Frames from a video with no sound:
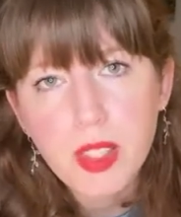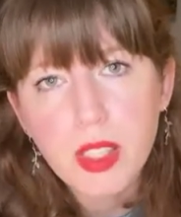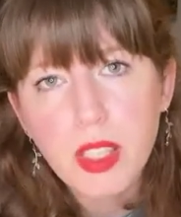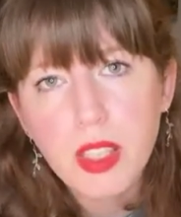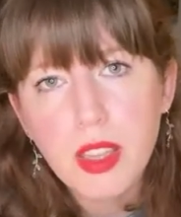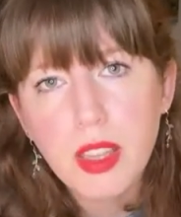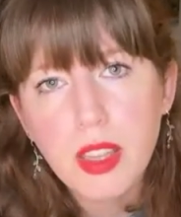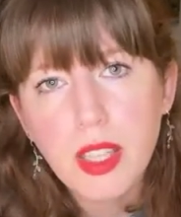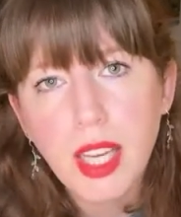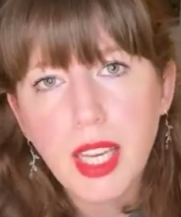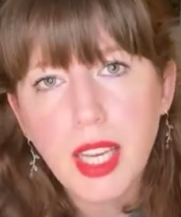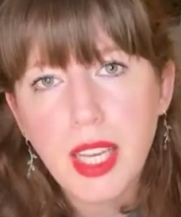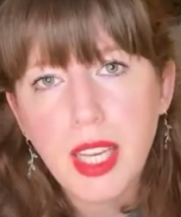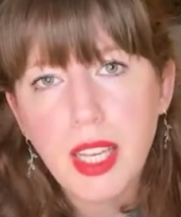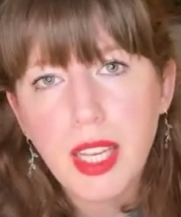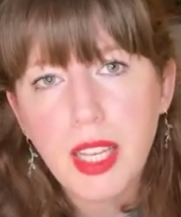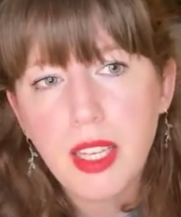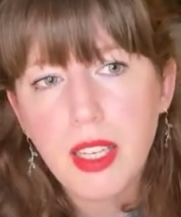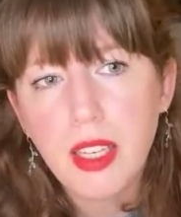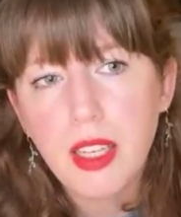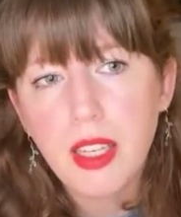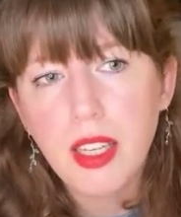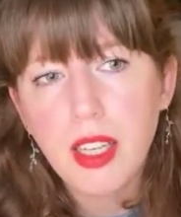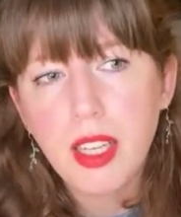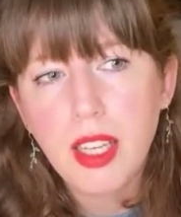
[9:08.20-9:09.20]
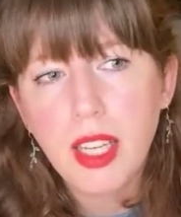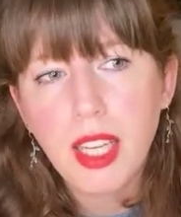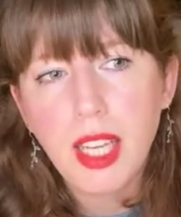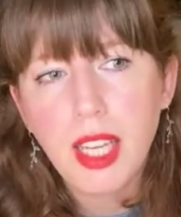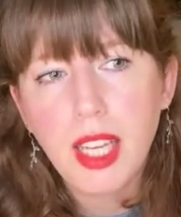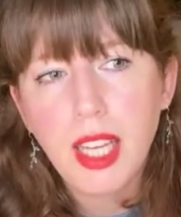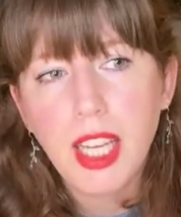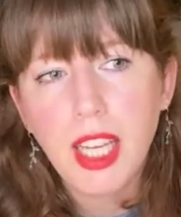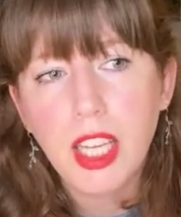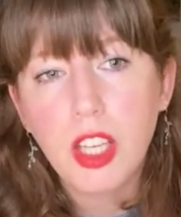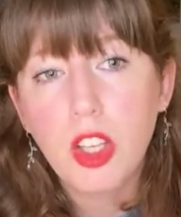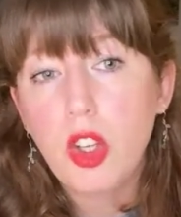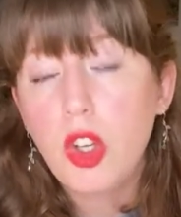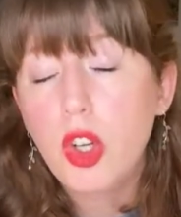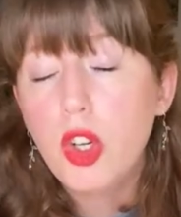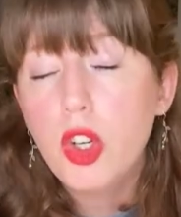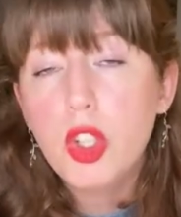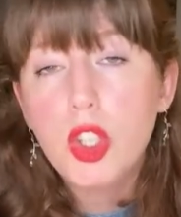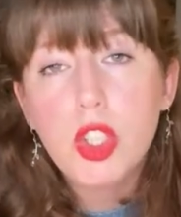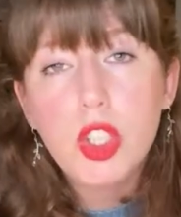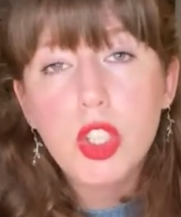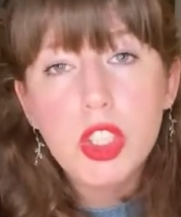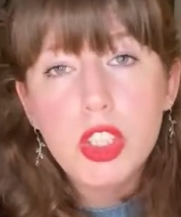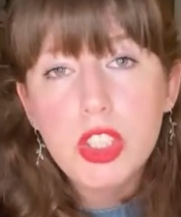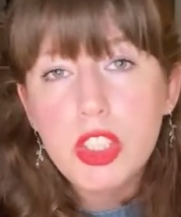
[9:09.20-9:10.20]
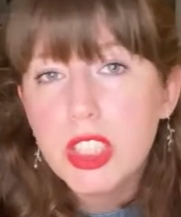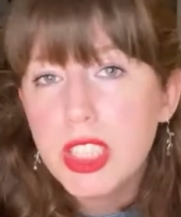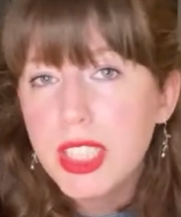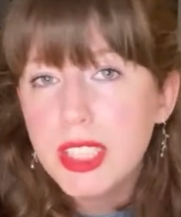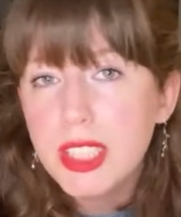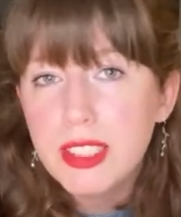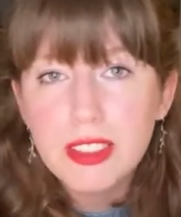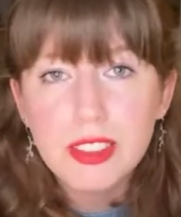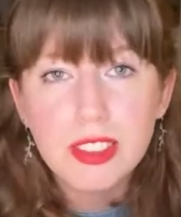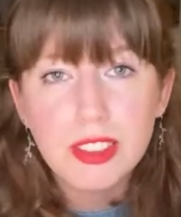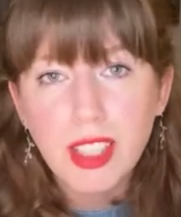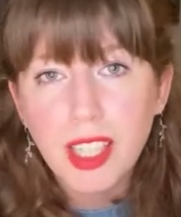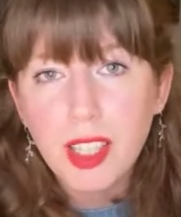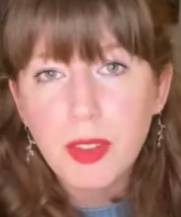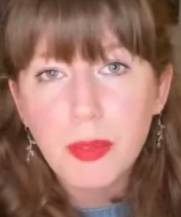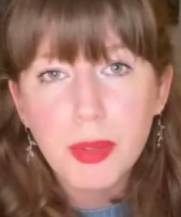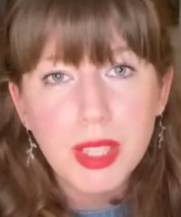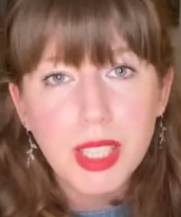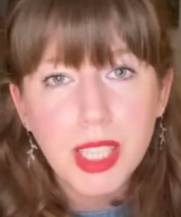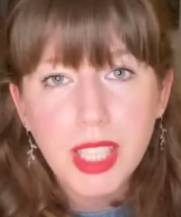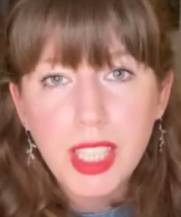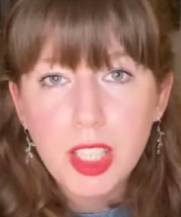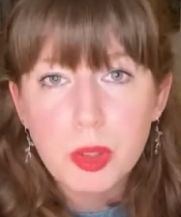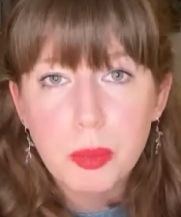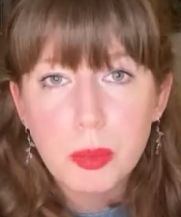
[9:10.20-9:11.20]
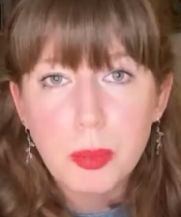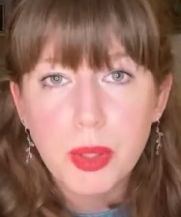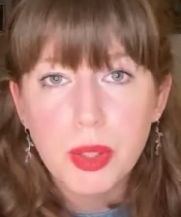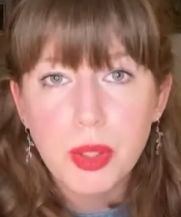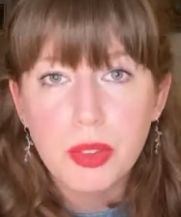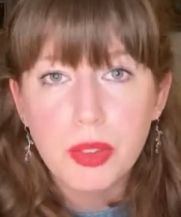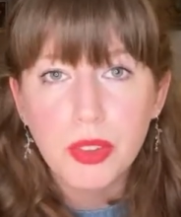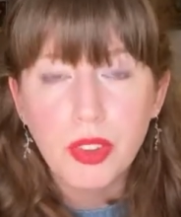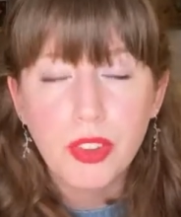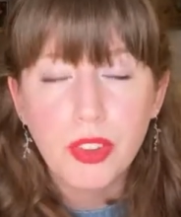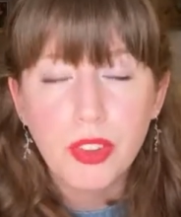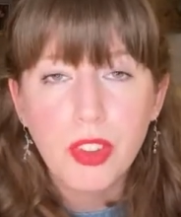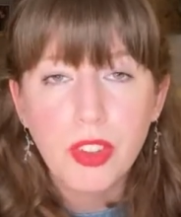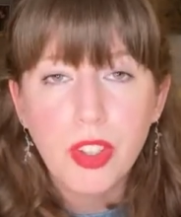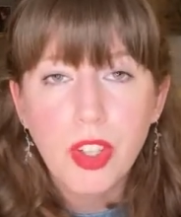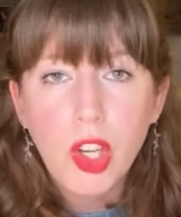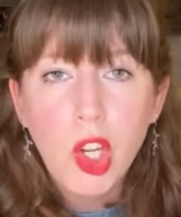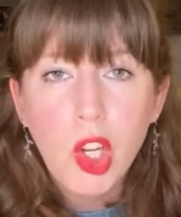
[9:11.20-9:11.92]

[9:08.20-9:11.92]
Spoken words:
then it could interact with the Higgs boson,